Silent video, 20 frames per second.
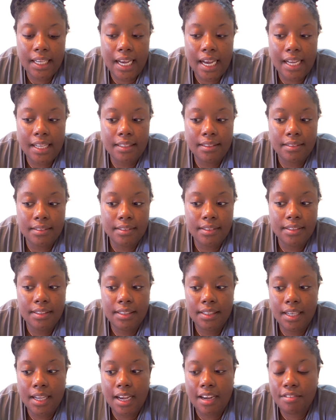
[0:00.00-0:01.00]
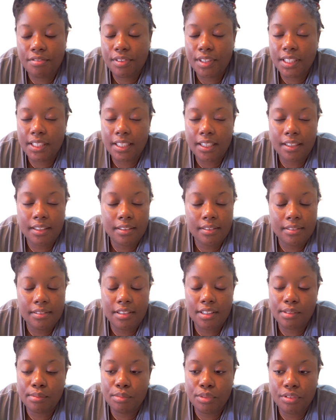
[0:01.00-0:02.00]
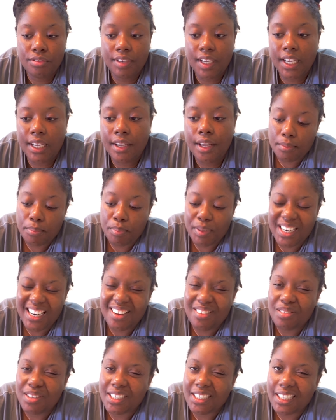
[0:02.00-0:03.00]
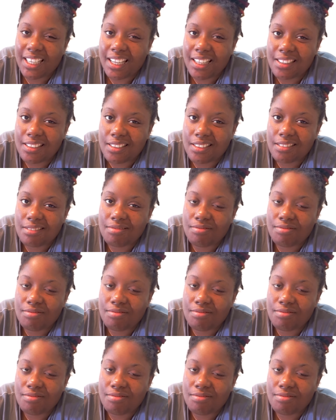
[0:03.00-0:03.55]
And today I feel like not moving, but I want to get